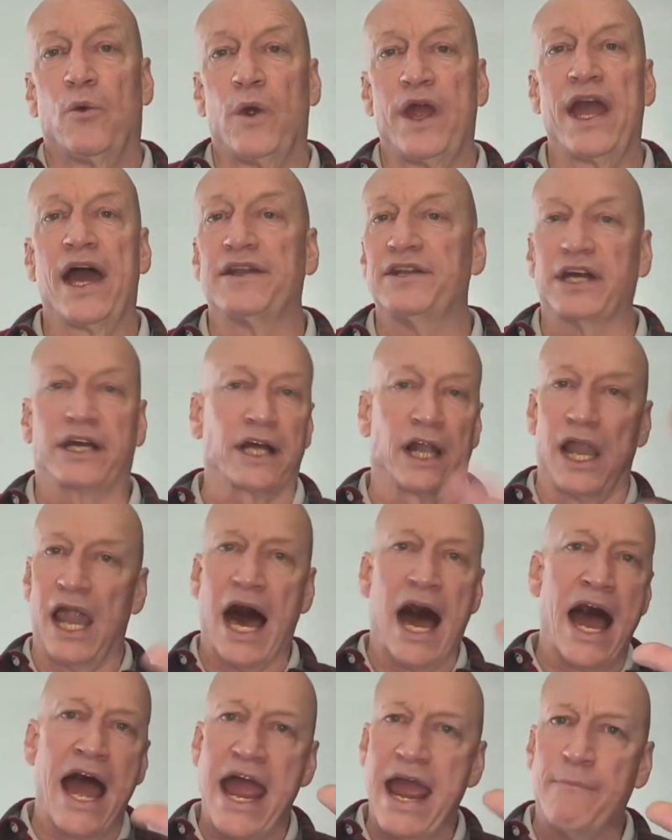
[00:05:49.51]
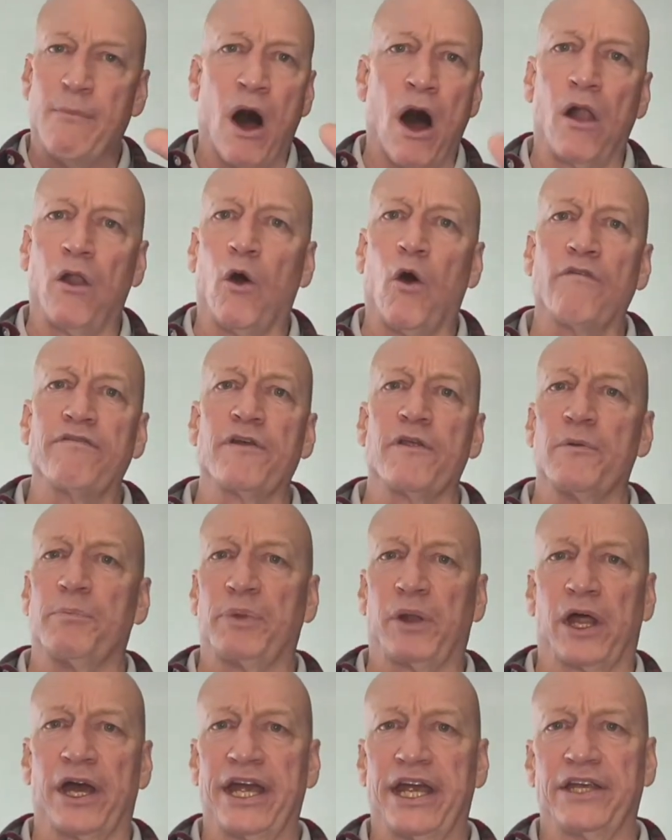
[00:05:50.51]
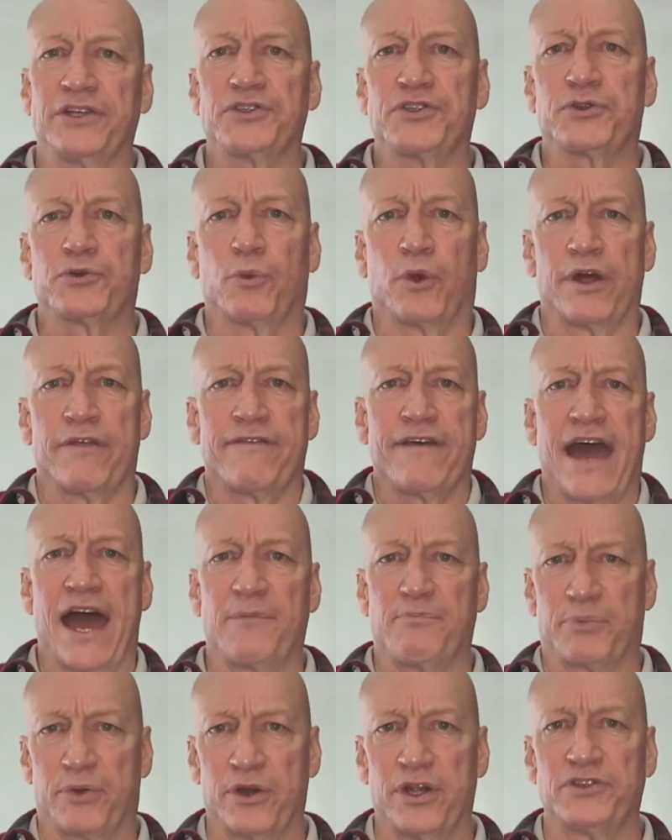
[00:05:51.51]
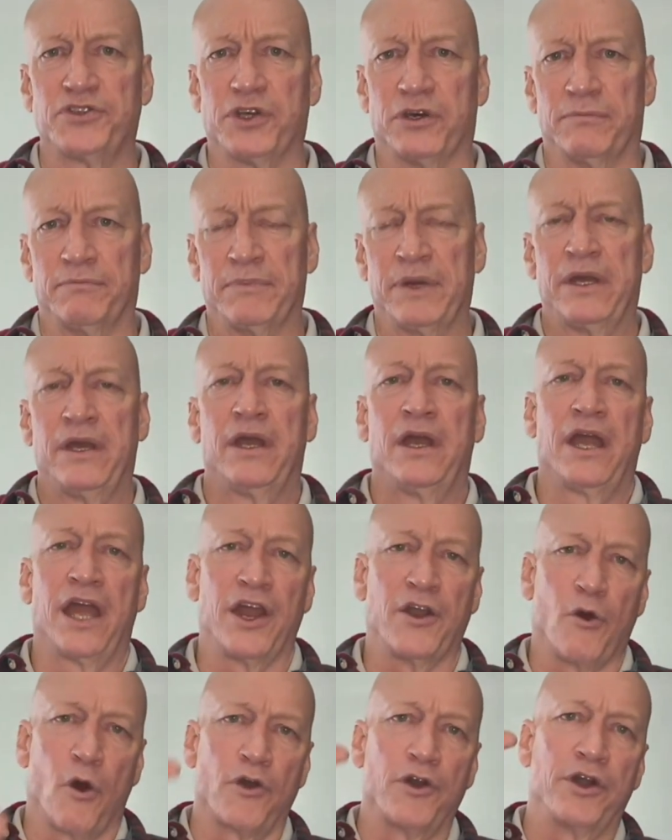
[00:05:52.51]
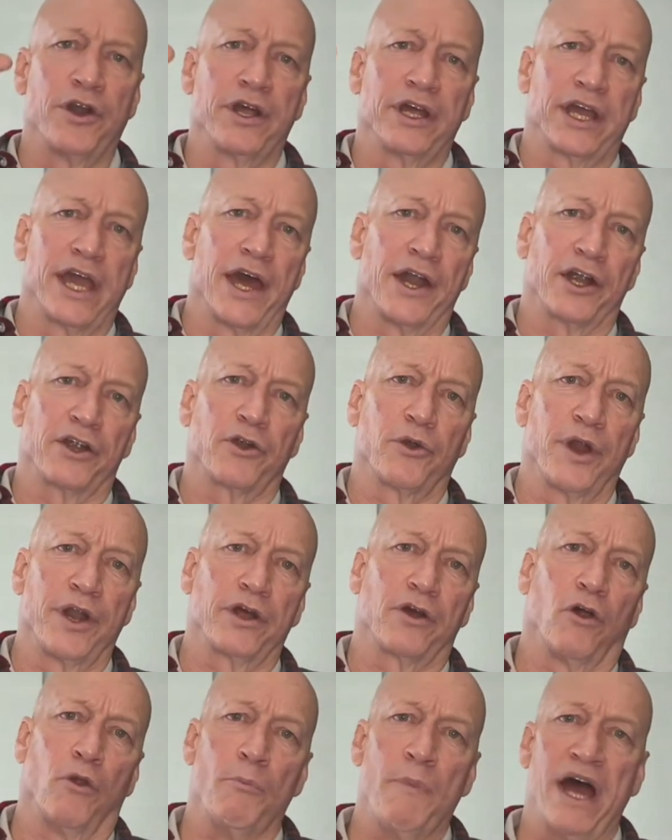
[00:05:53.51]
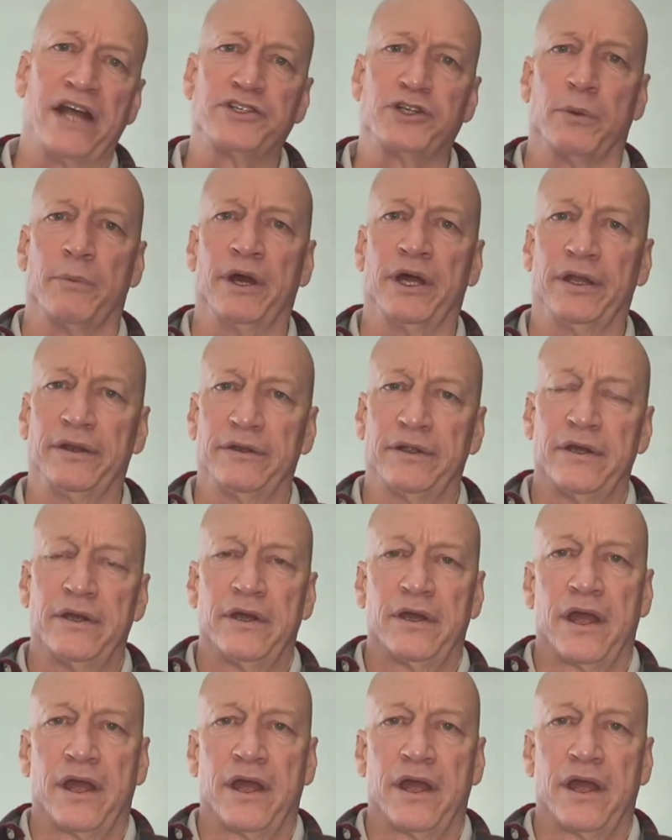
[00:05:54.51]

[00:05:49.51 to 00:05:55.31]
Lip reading: we had to climb all over the place with that prism in order to get a critical measurement.